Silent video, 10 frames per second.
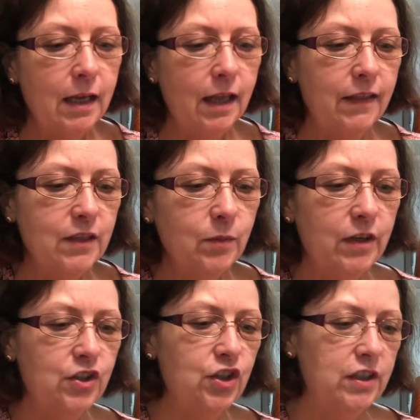And this one
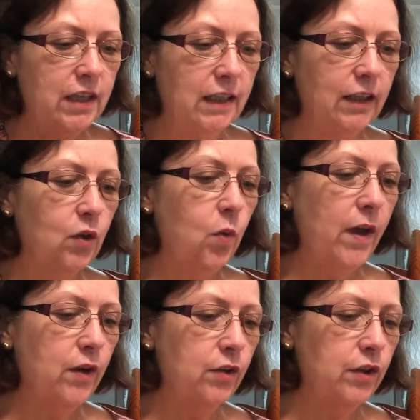is just a little
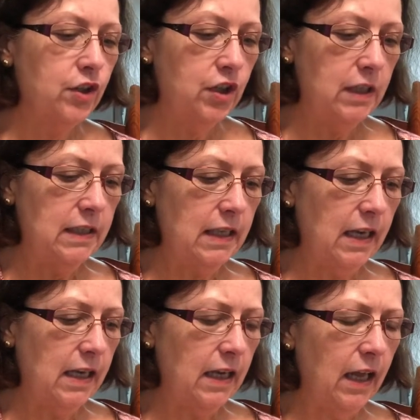Quaker that she
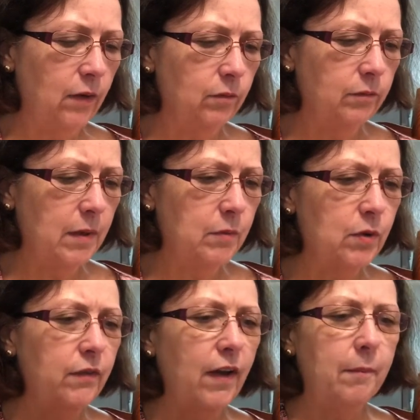designed. I don't
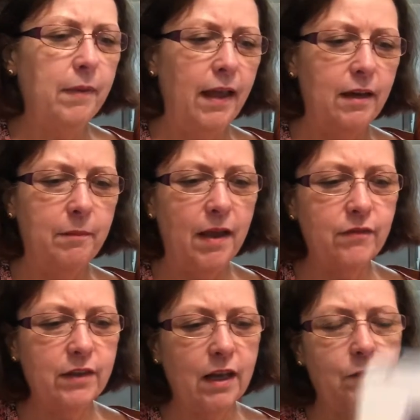remember if I had to pay
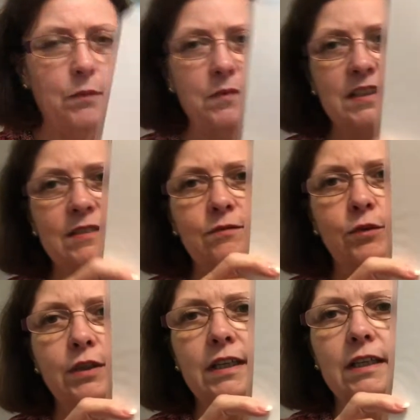for that, but it was
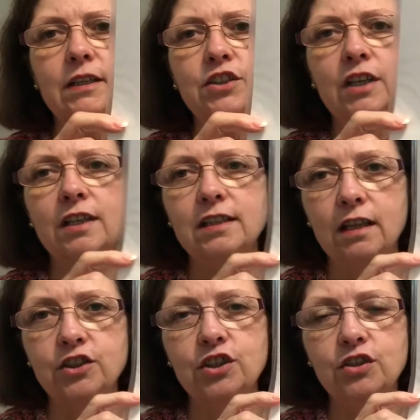free. She
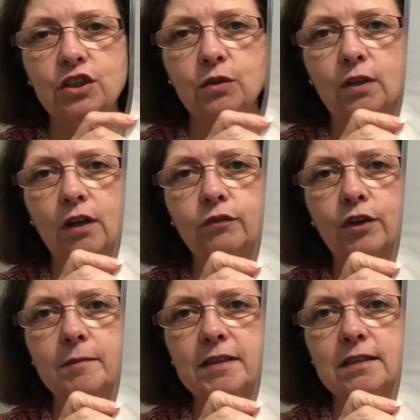used to do a lot of
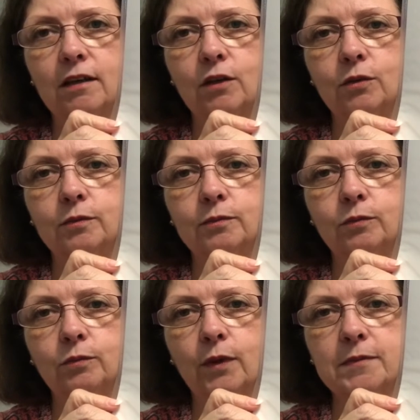freebies on her
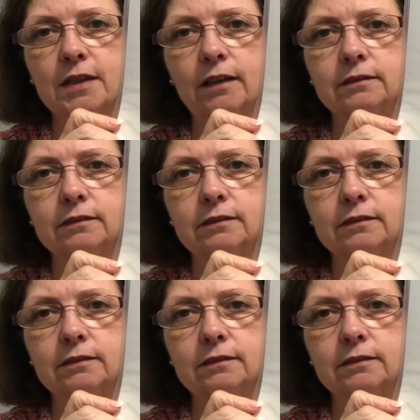website.